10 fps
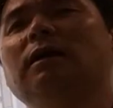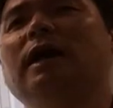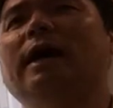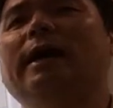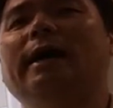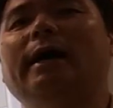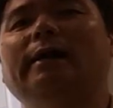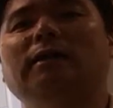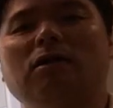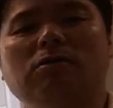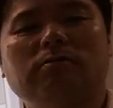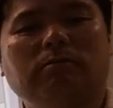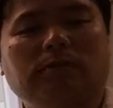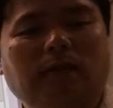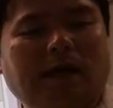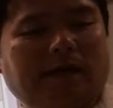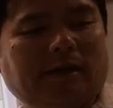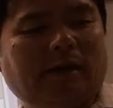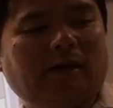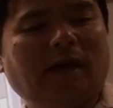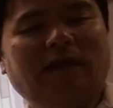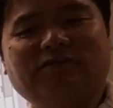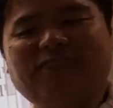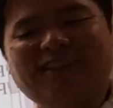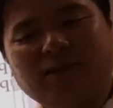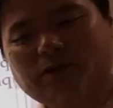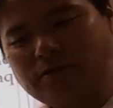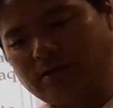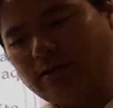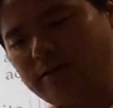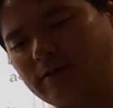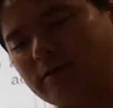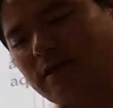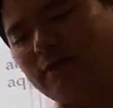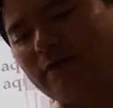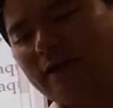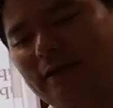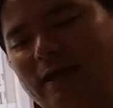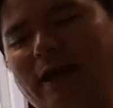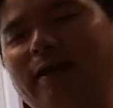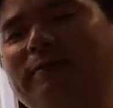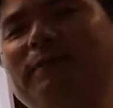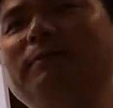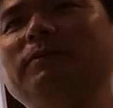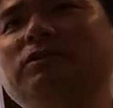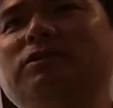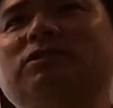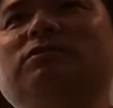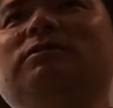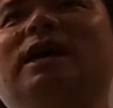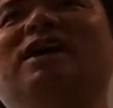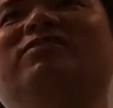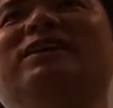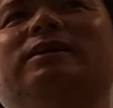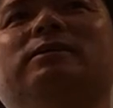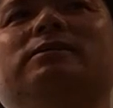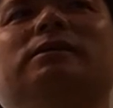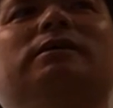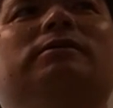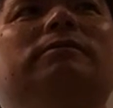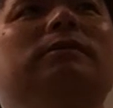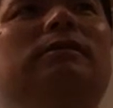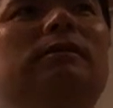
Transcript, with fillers: Yeah, I know like a lot of videos and stuff like that, people just tune out because they don't